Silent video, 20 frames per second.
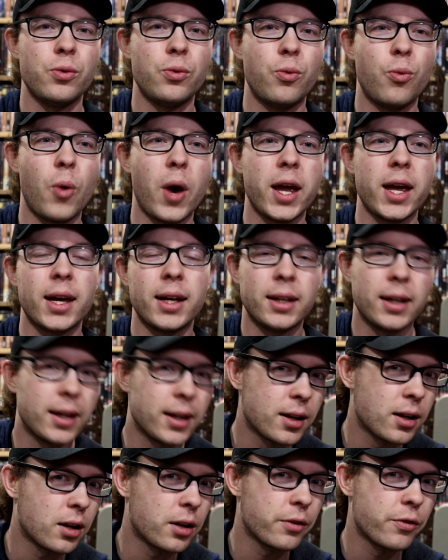wait and
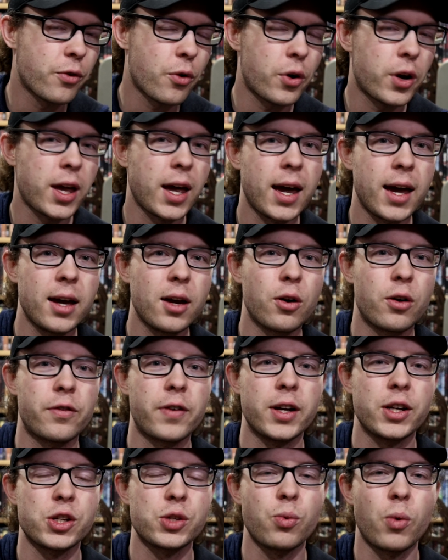get it on 4K or
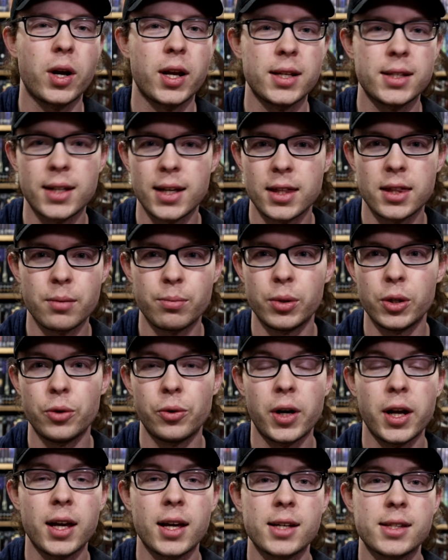if I just wanted to get the
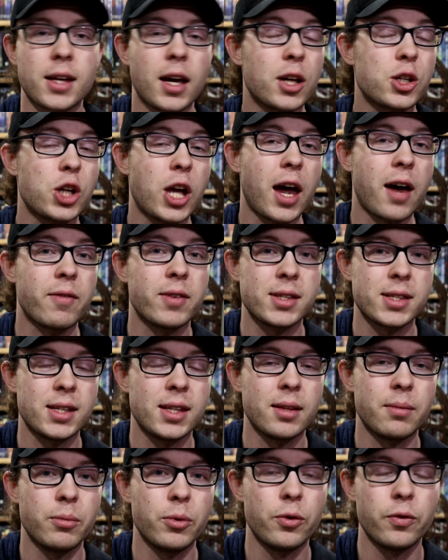Blu-ray, because I actually haven't
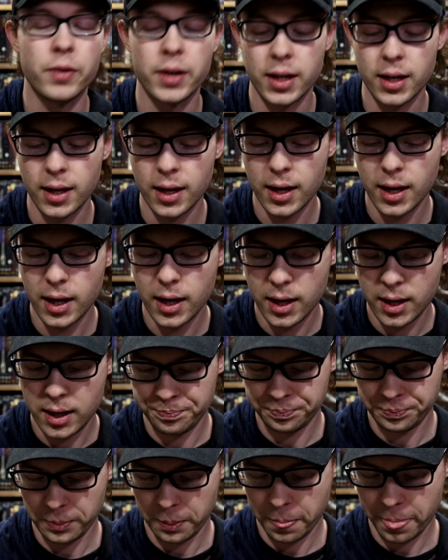seen the movie.
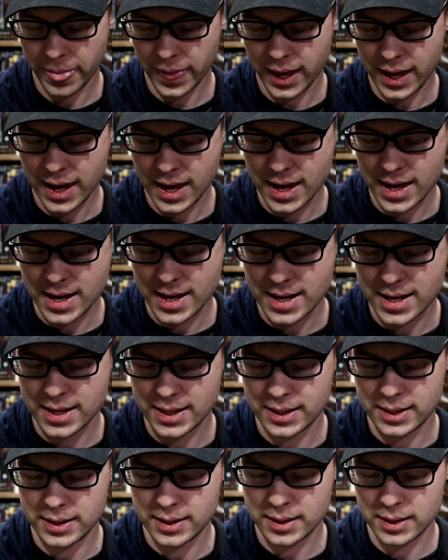
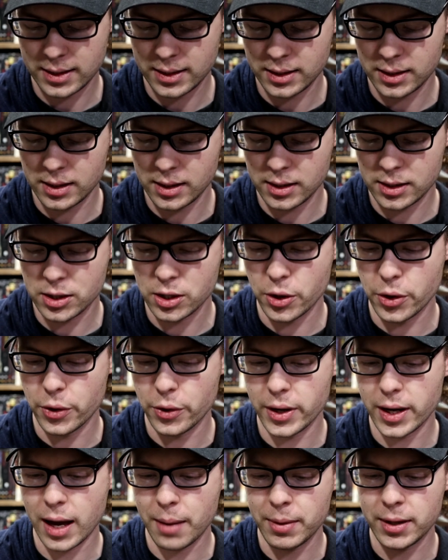And
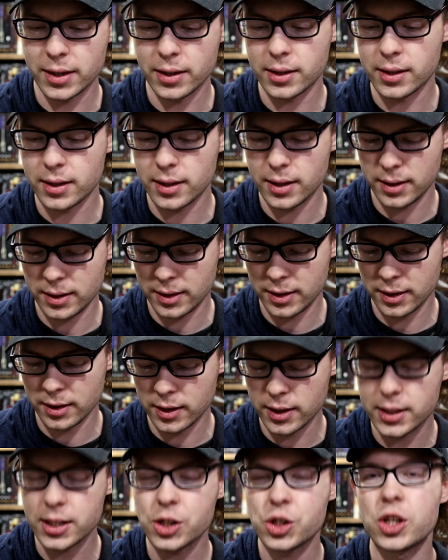so, I mean, the
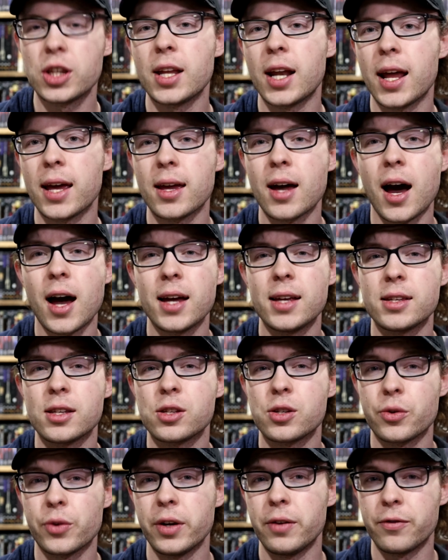edition that I got is a
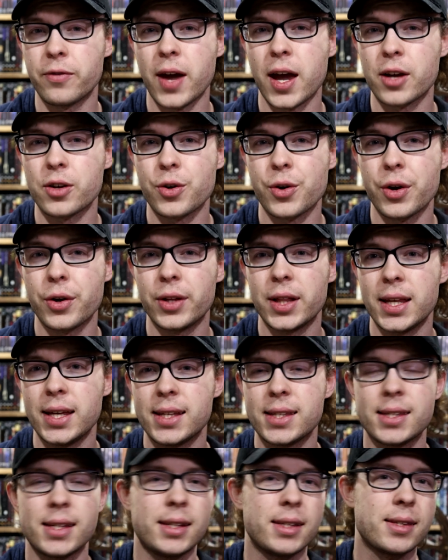Scream Factory
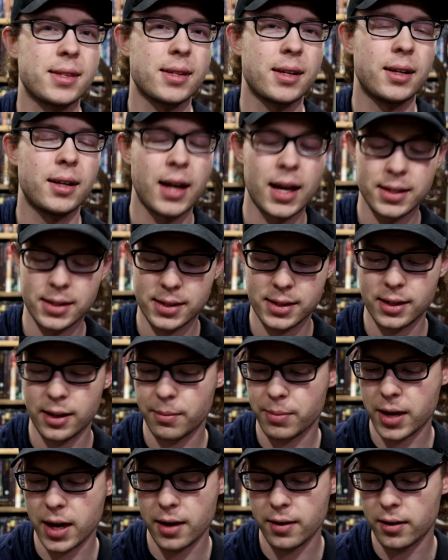release. It's has a
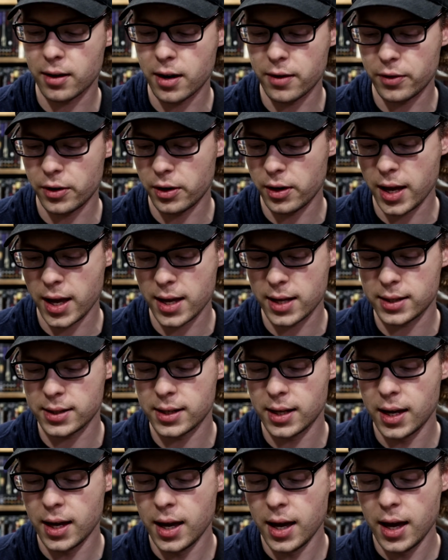slip cover
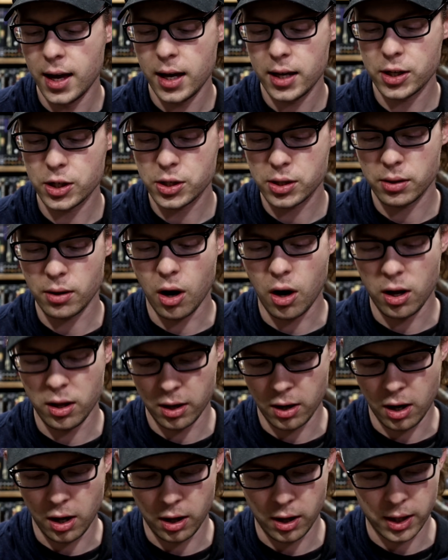and just all
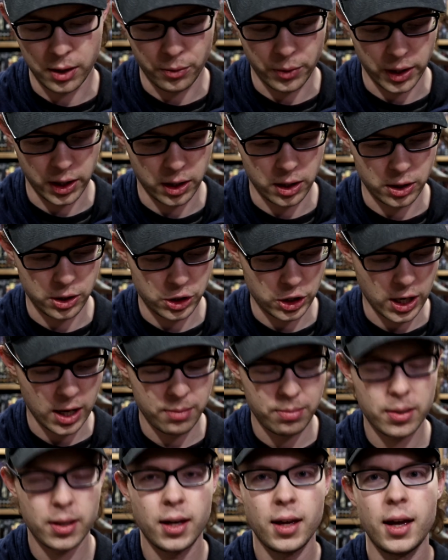in all in really good
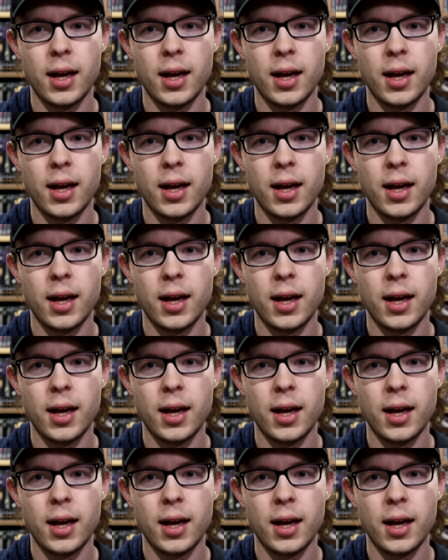shape.